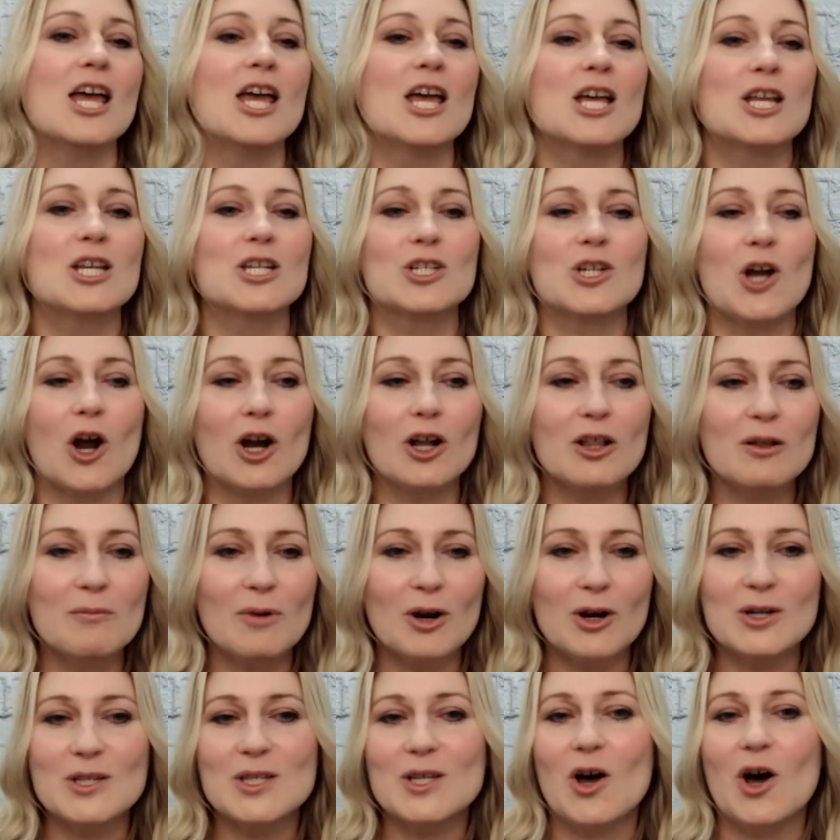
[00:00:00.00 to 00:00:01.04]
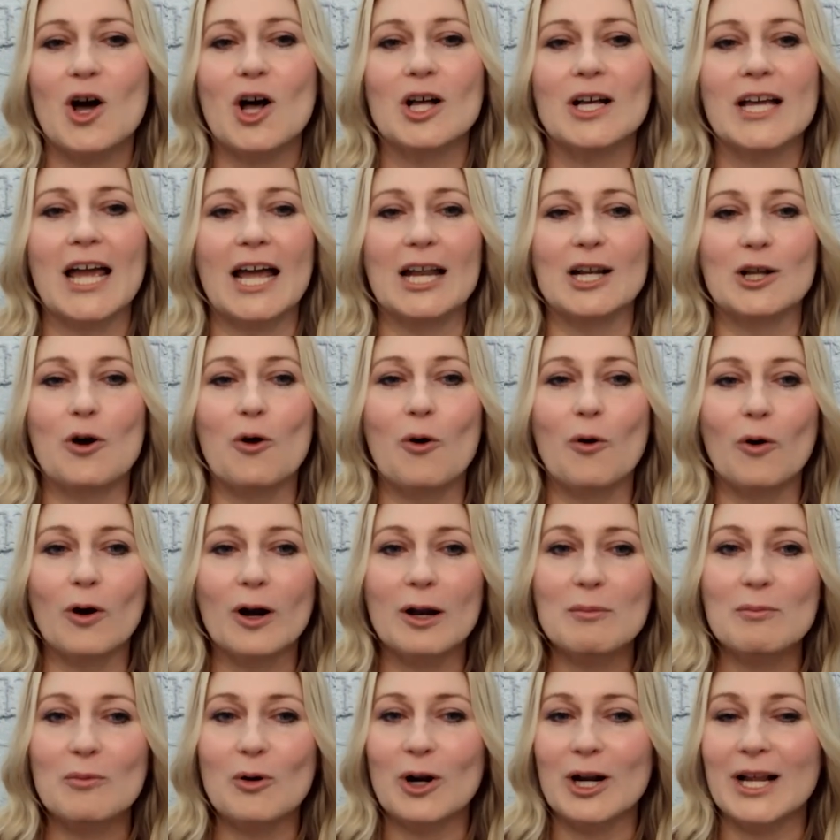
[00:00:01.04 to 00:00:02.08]
Charla Maarschalk and Corey
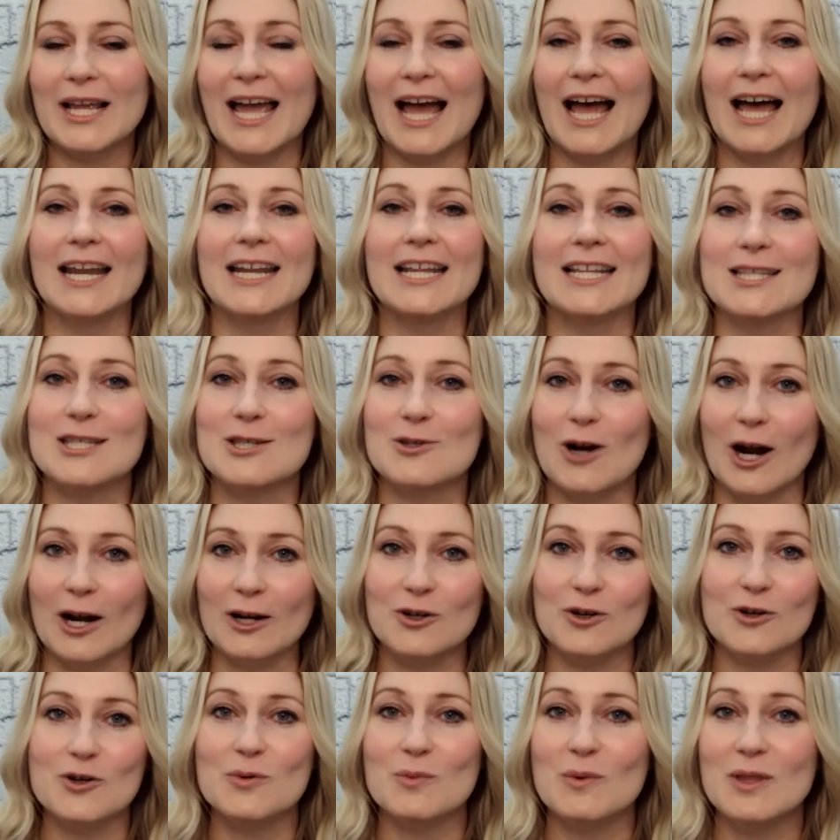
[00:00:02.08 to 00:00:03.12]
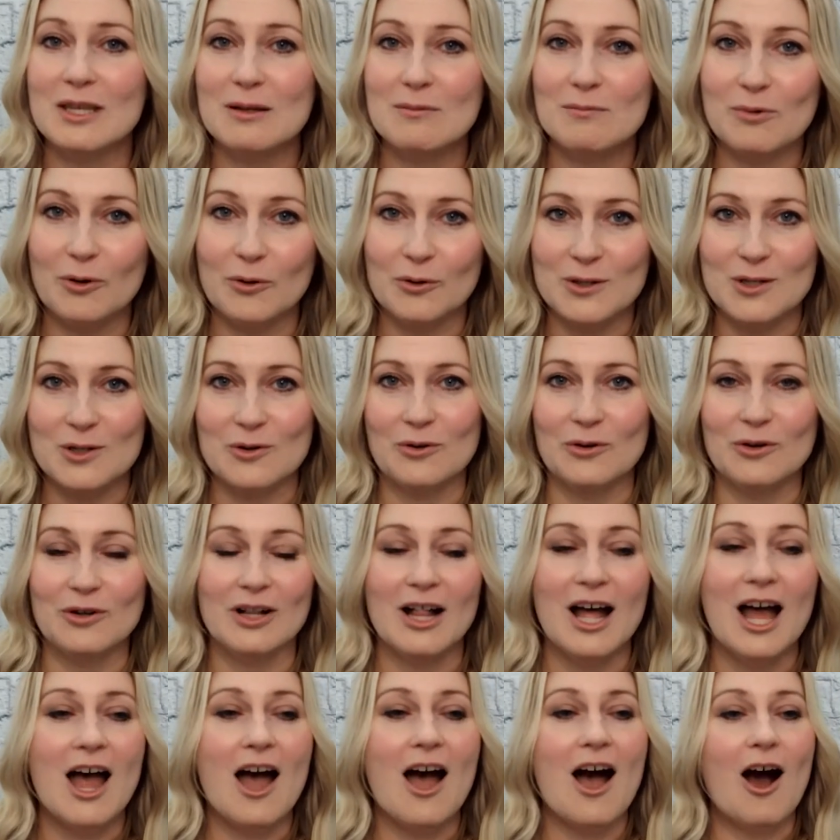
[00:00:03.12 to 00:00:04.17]
Mortgat, instructors within Bold School,
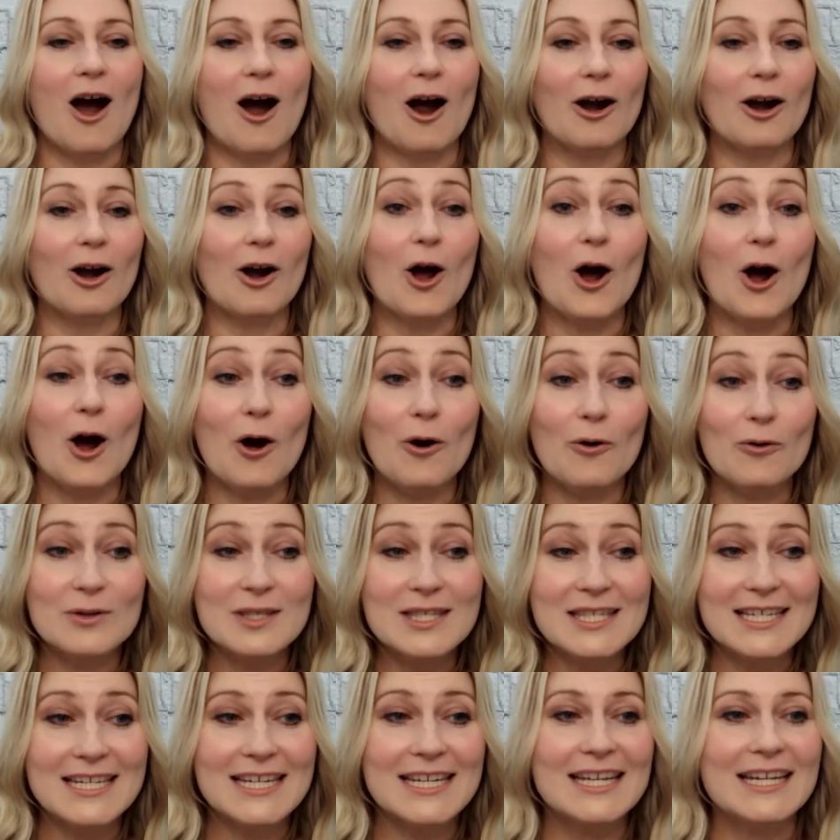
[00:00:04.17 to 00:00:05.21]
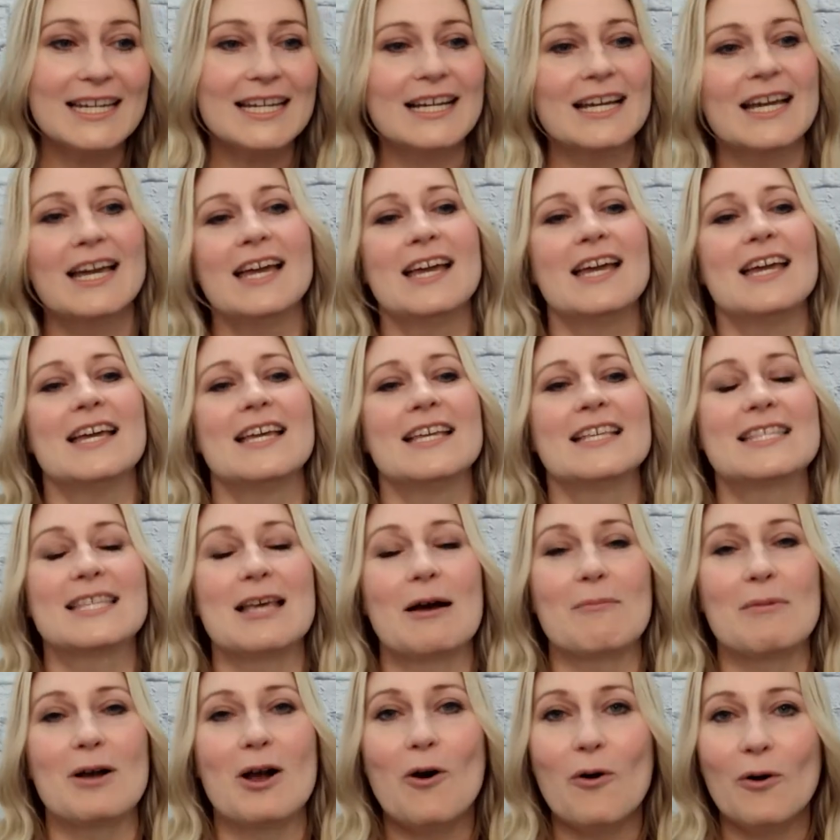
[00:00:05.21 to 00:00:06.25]
are hosting
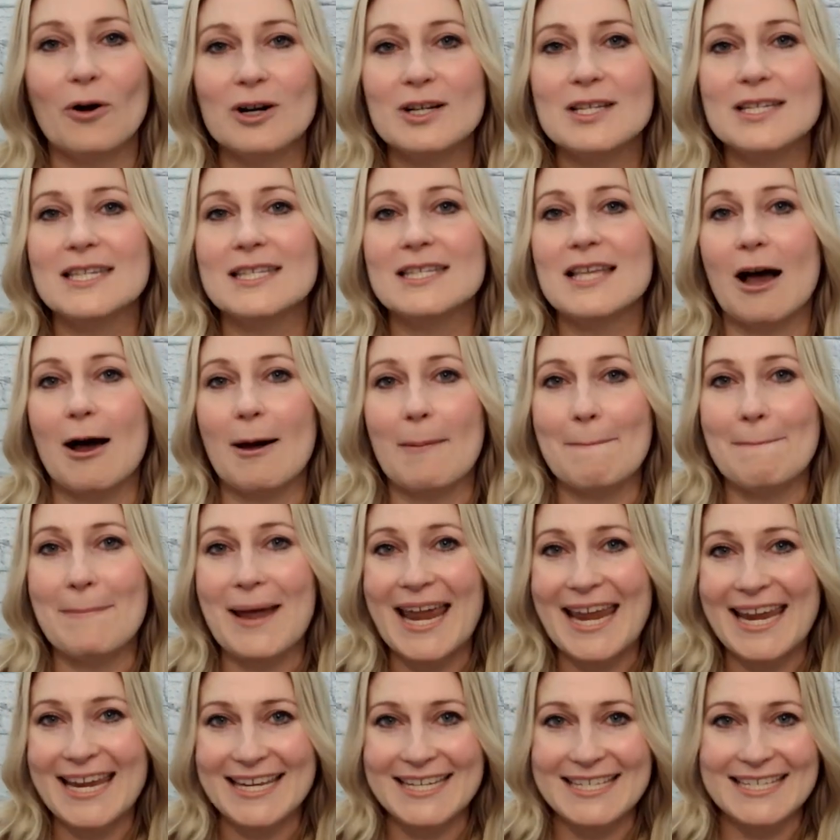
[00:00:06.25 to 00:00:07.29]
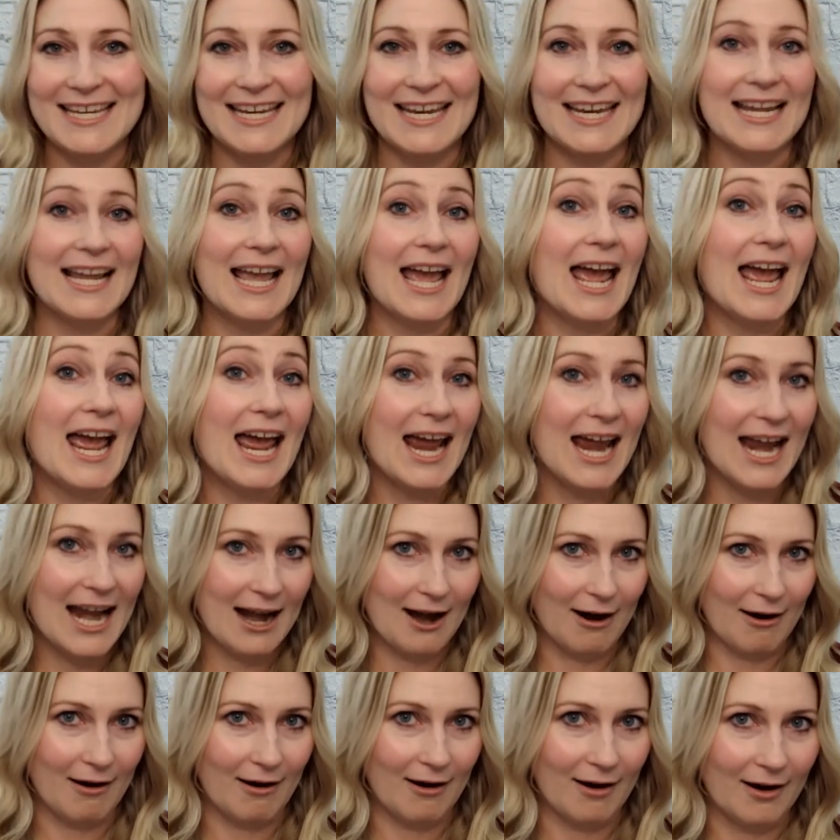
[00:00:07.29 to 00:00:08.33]
some courses on painting
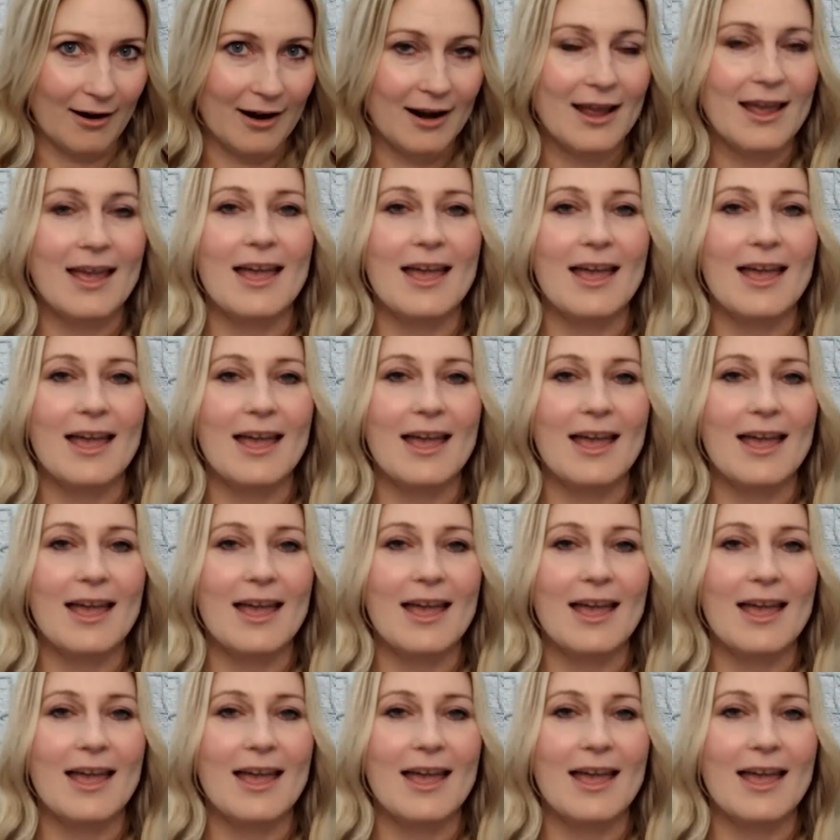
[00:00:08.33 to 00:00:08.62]
hair.